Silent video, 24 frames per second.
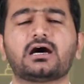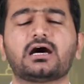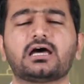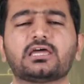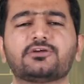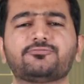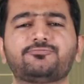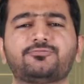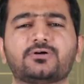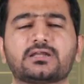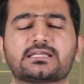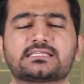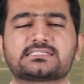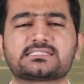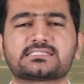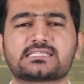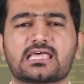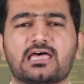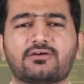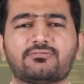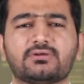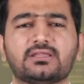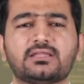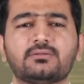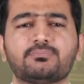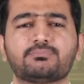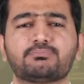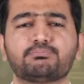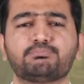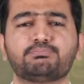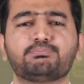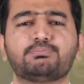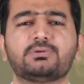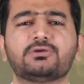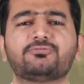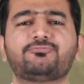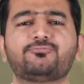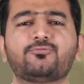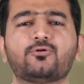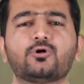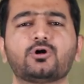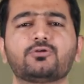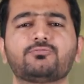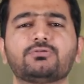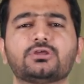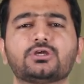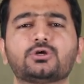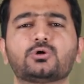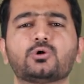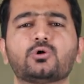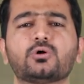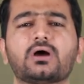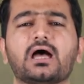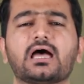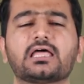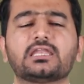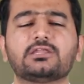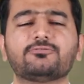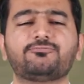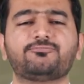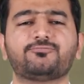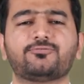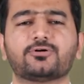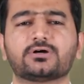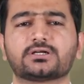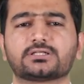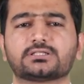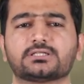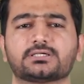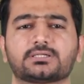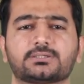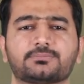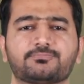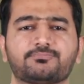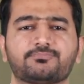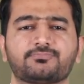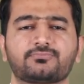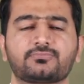IFRS 7 before we go any further.